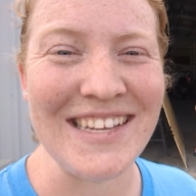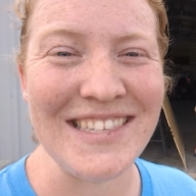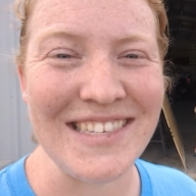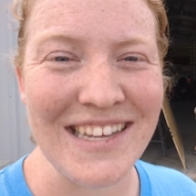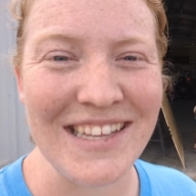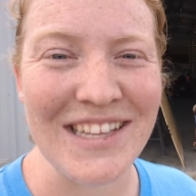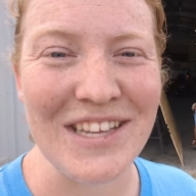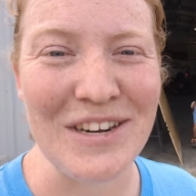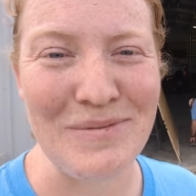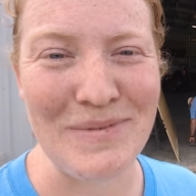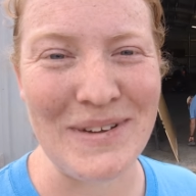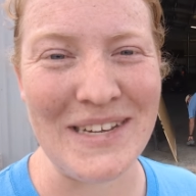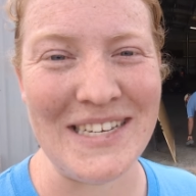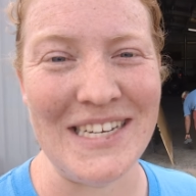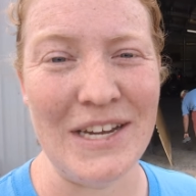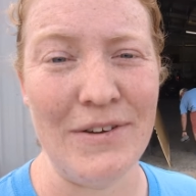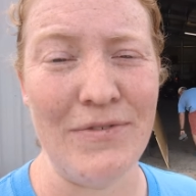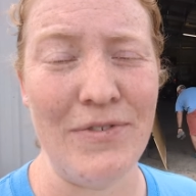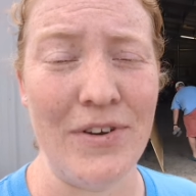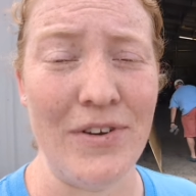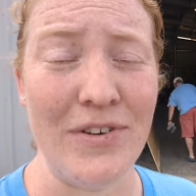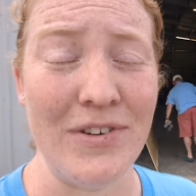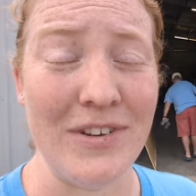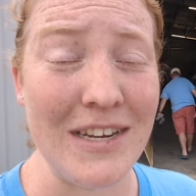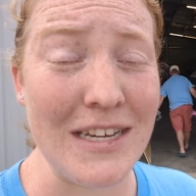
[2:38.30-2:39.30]
a little bit
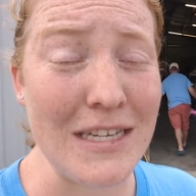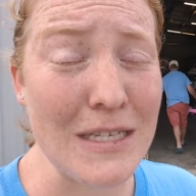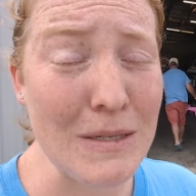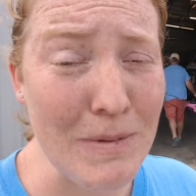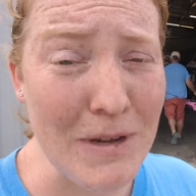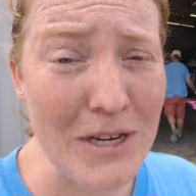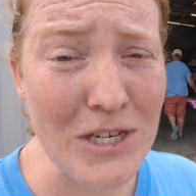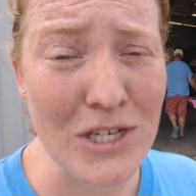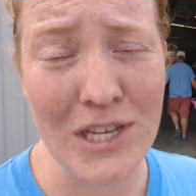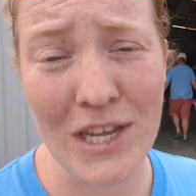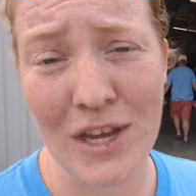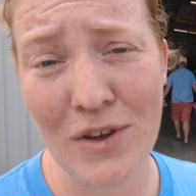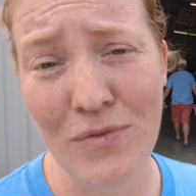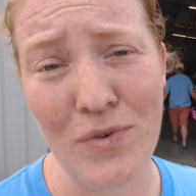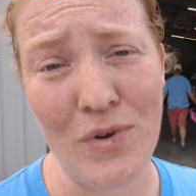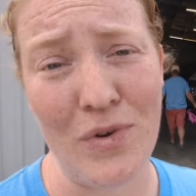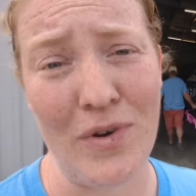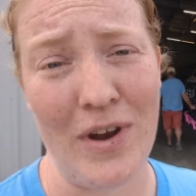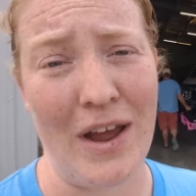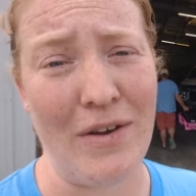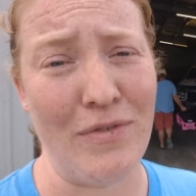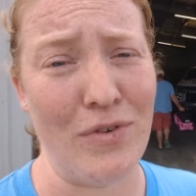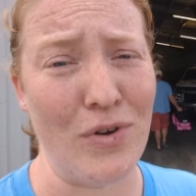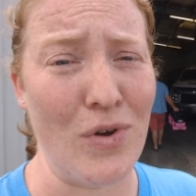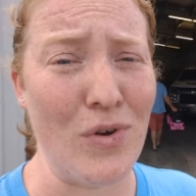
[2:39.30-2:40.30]
difficult, especially if we
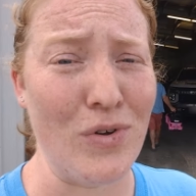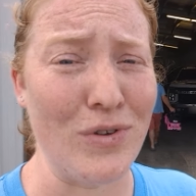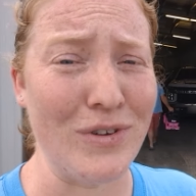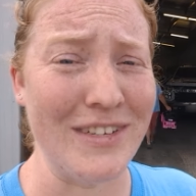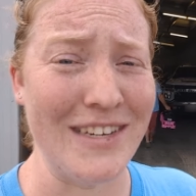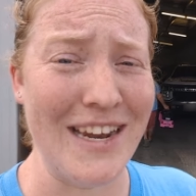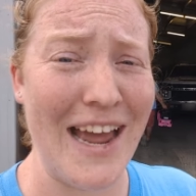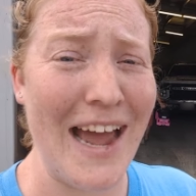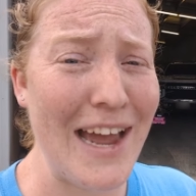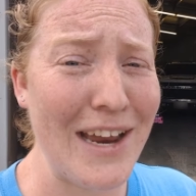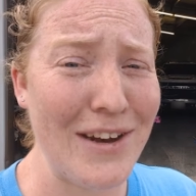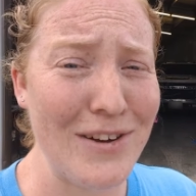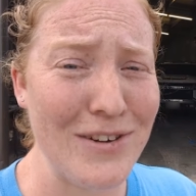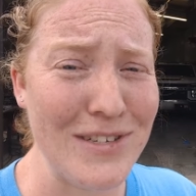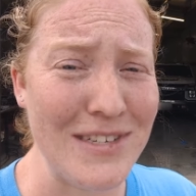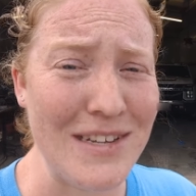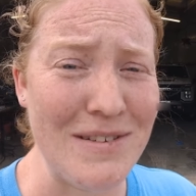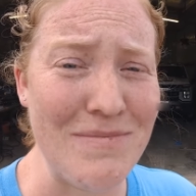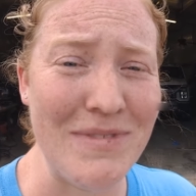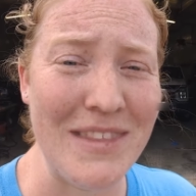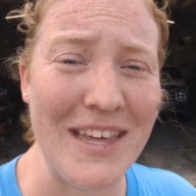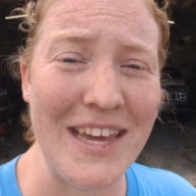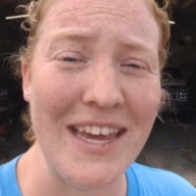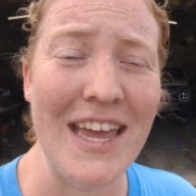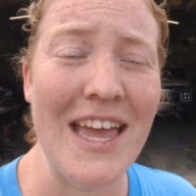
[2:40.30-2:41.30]
were to have a cold night or
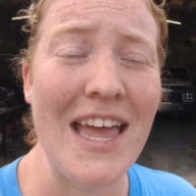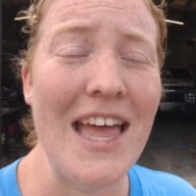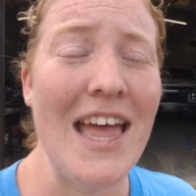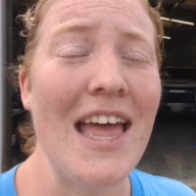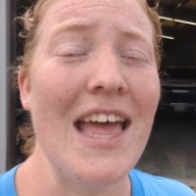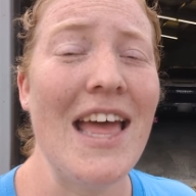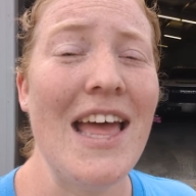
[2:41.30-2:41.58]
something.